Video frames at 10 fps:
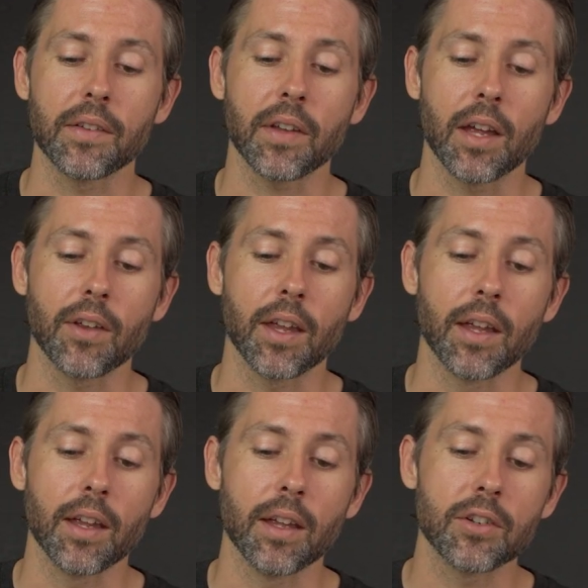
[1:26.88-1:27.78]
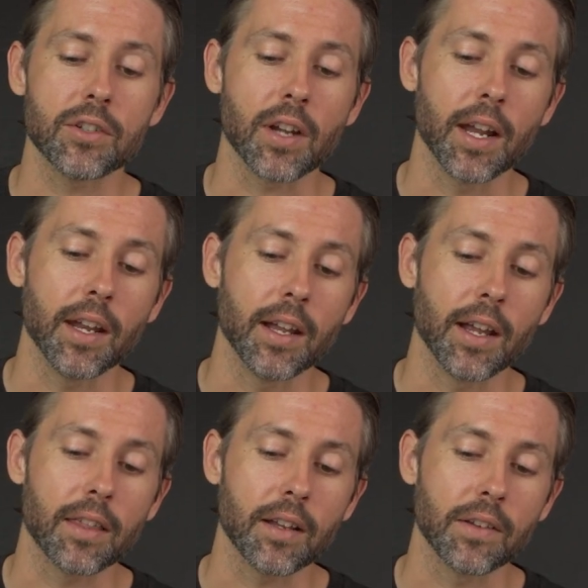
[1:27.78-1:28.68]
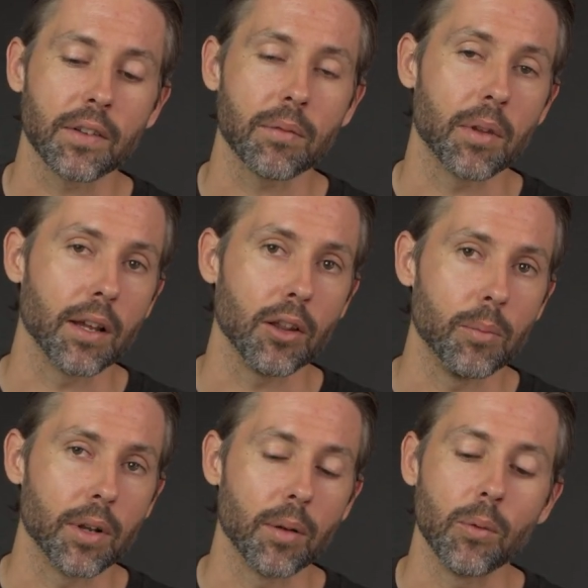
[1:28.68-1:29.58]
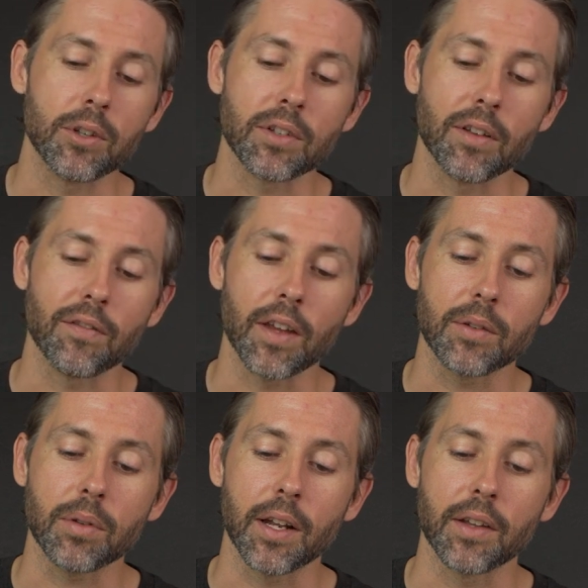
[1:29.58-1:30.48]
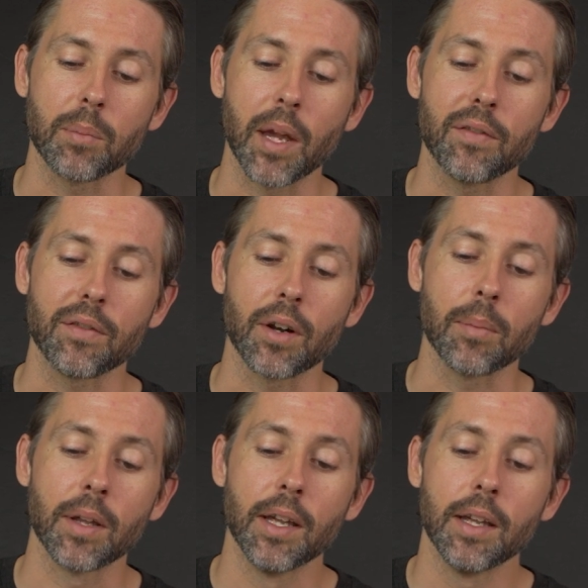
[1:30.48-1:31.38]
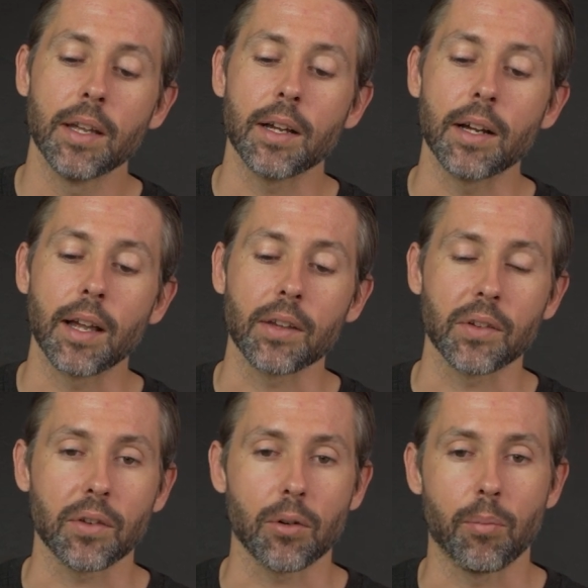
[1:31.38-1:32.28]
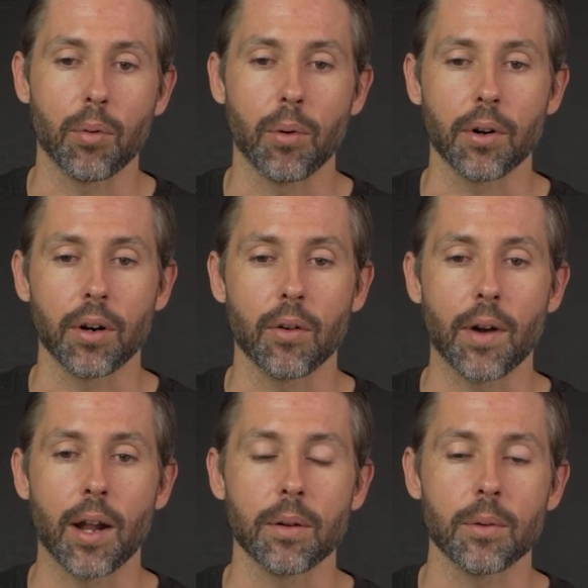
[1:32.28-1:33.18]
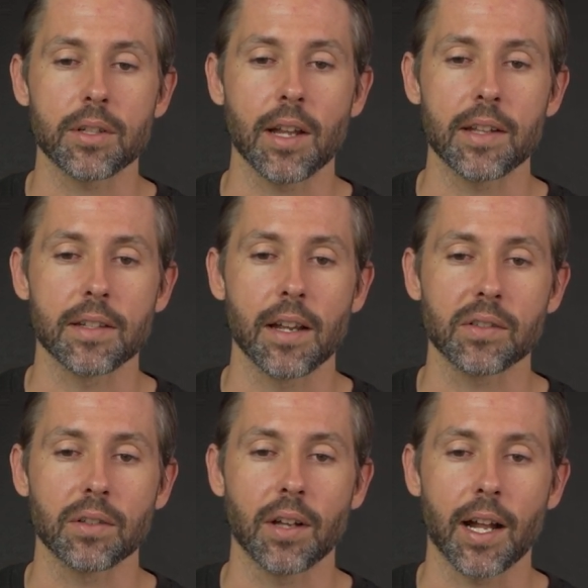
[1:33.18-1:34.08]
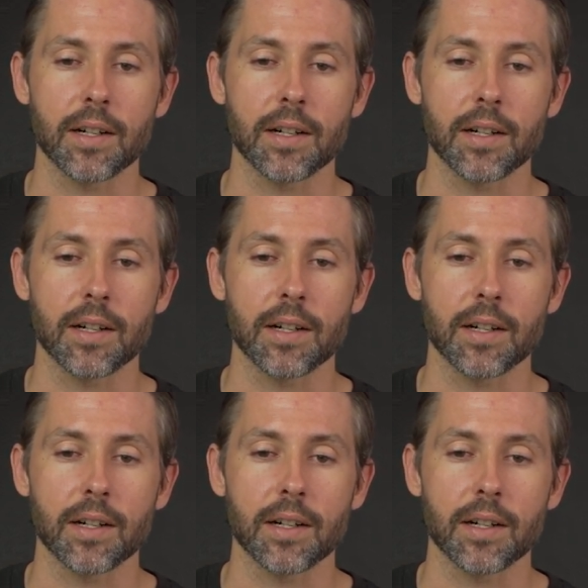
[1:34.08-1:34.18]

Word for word: it does have a shiny, I think it's the aluminum which the faceplate is made from, uh, has this little border around it which adds a nice little